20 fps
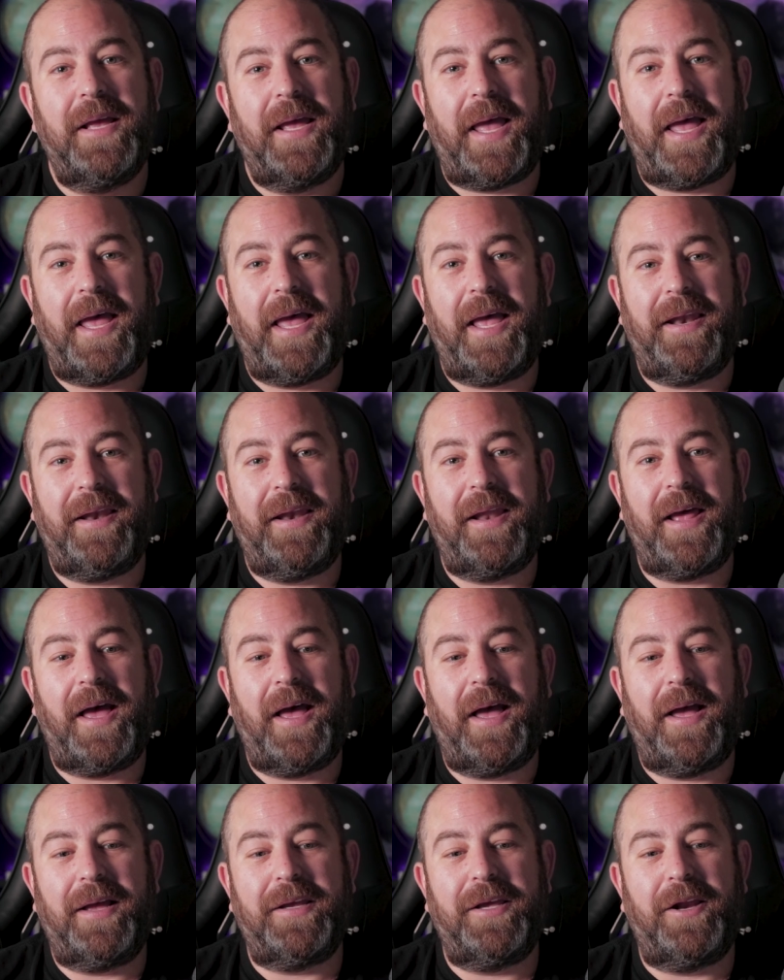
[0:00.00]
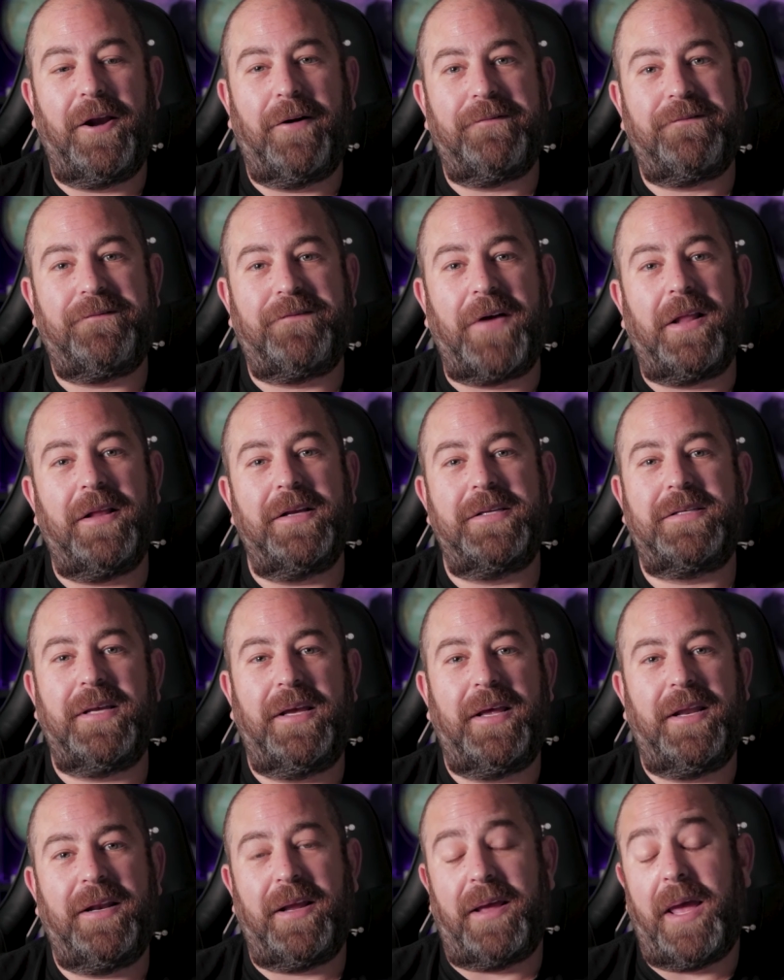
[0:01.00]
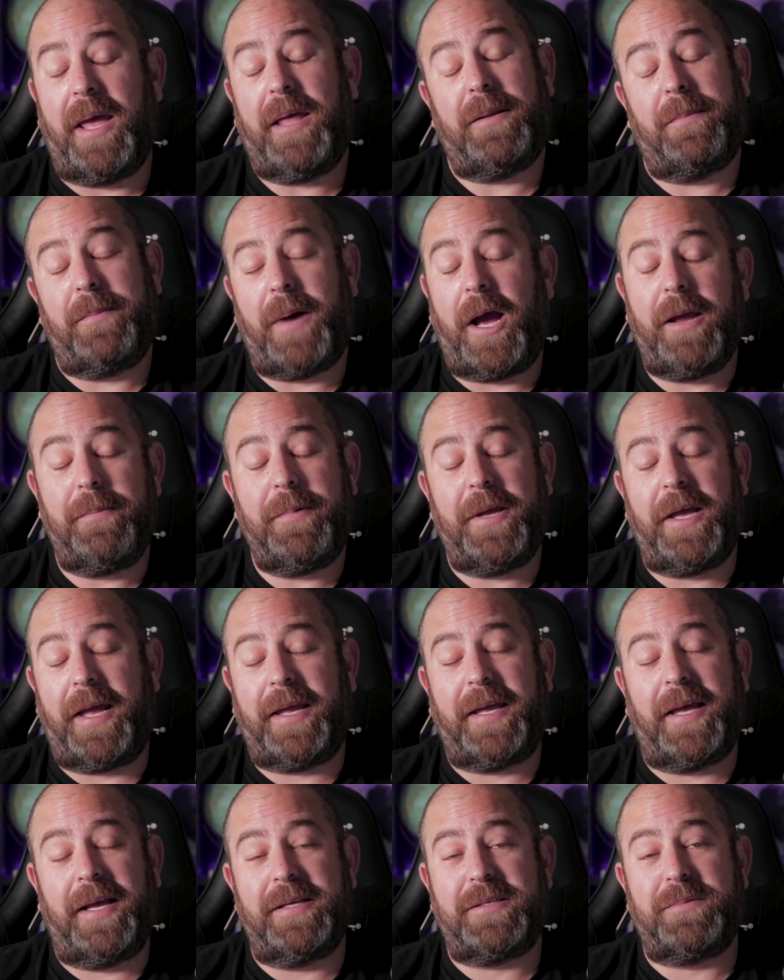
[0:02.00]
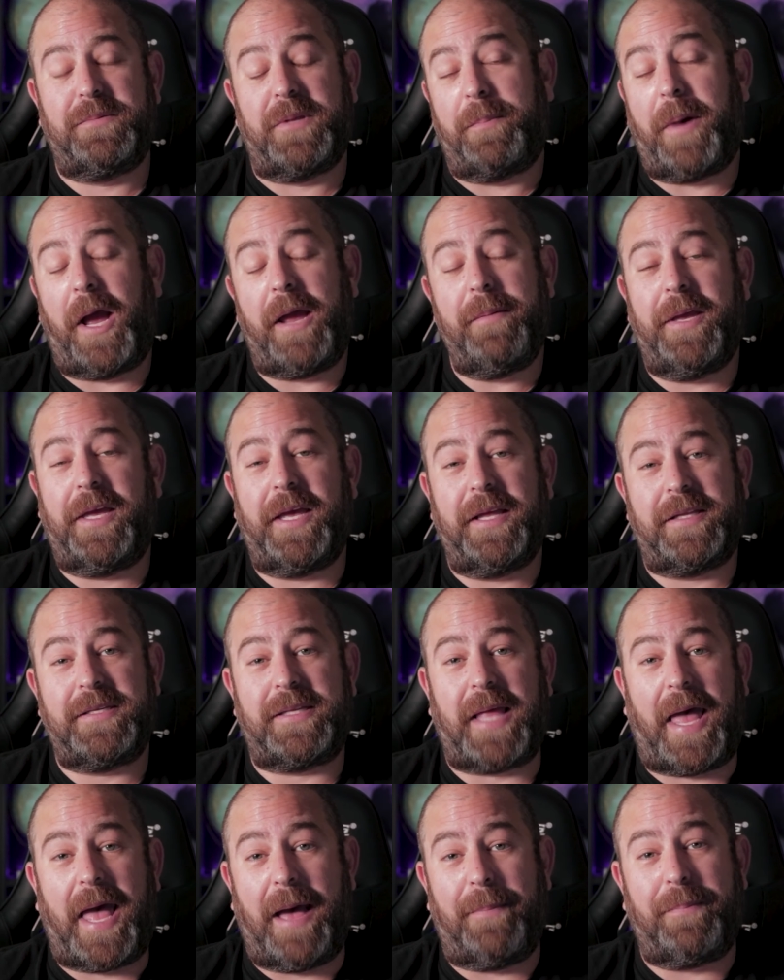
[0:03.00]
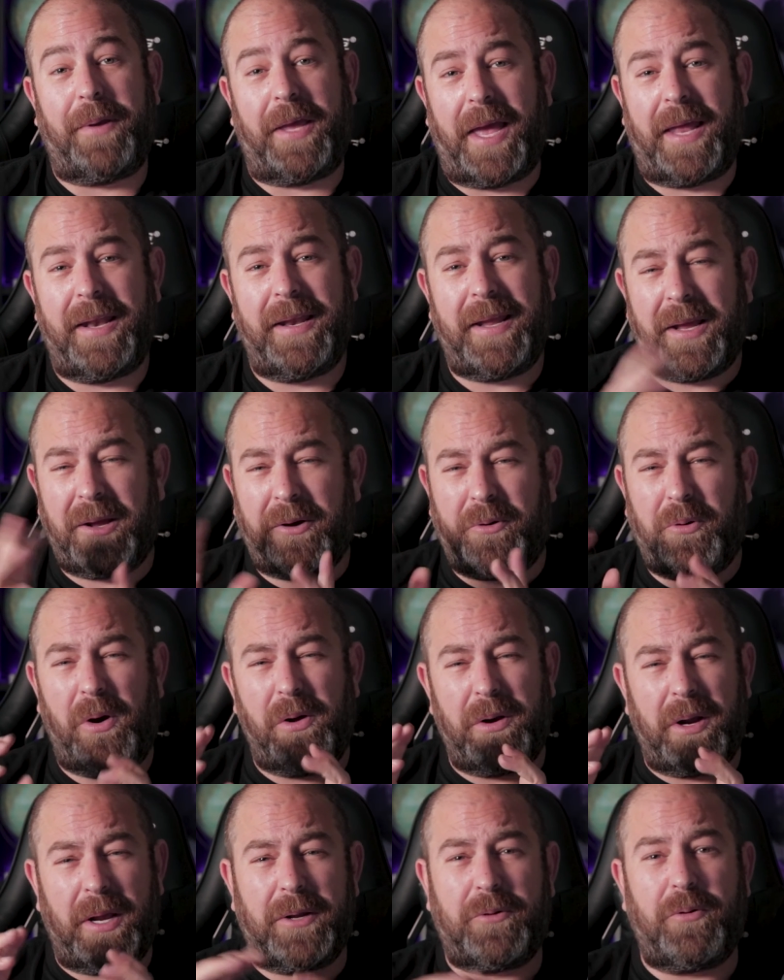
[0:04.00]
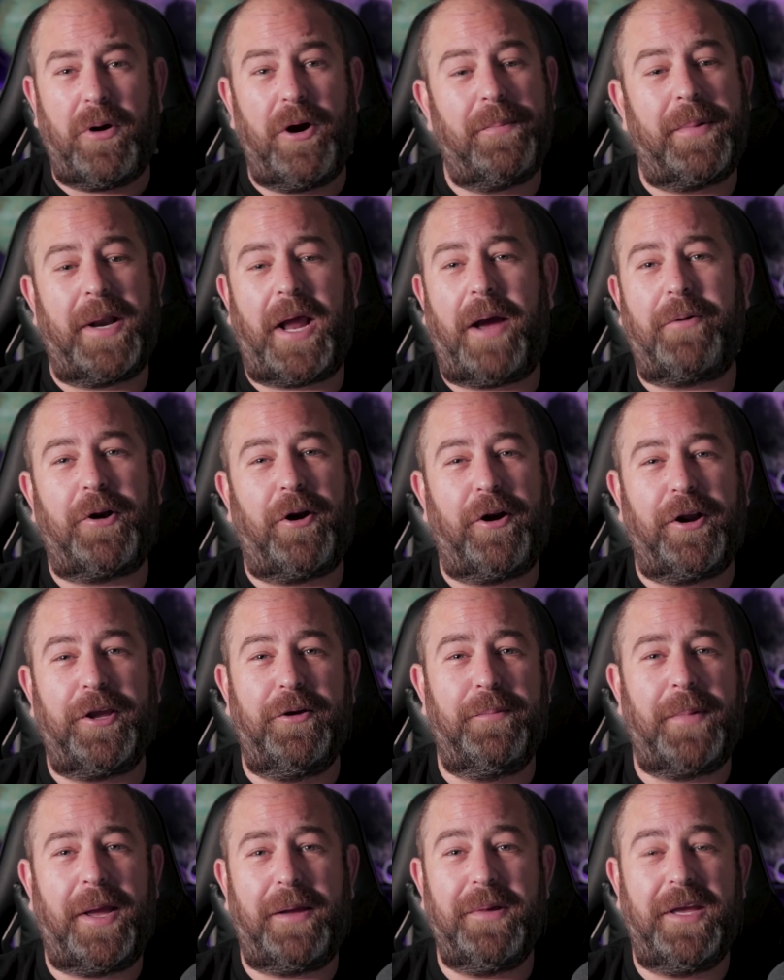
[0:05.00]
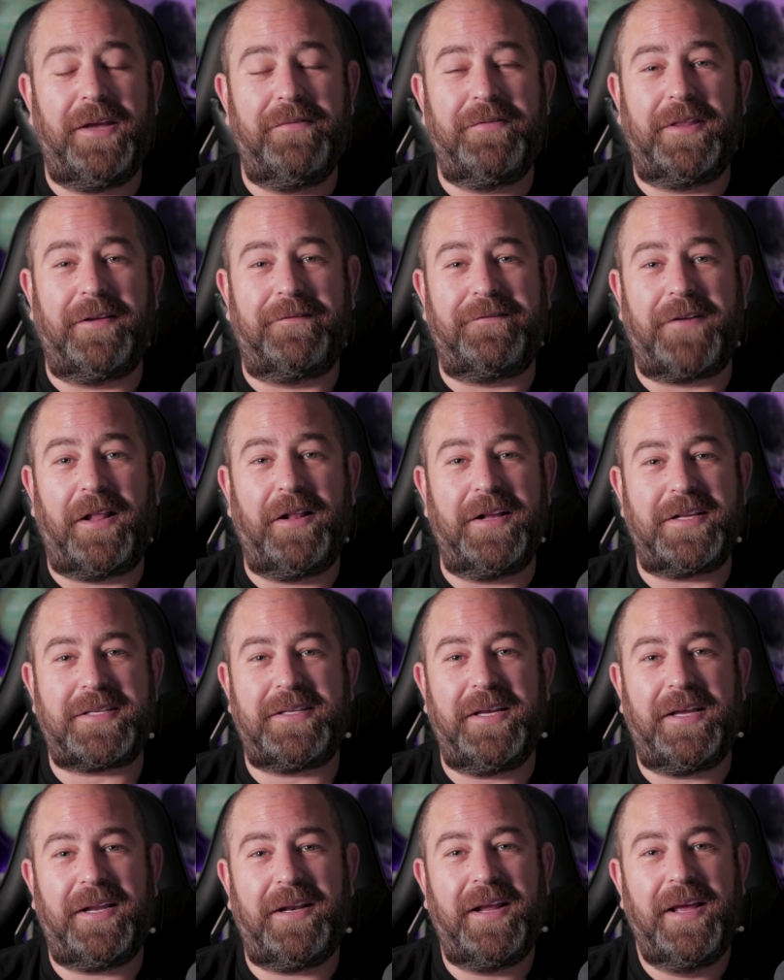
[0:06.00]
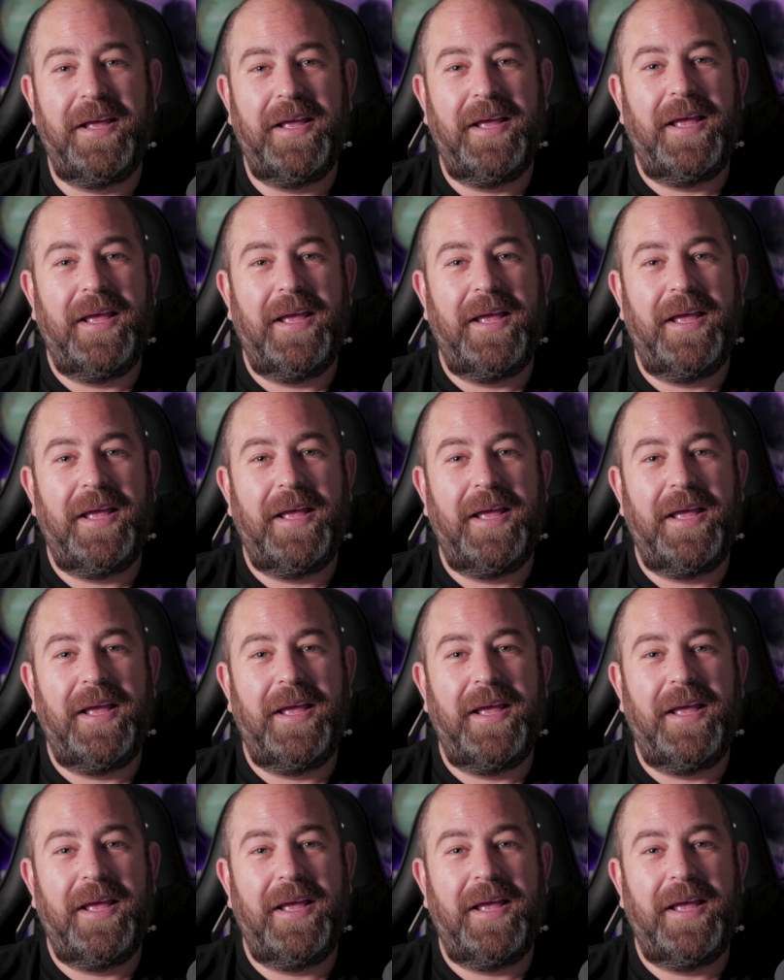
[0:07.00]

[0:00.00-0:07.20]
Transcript: And, Felisin and the Mybe, I guess, the Mybe gets the happy ending, quote unquote, but I would argue maybe even the Felisin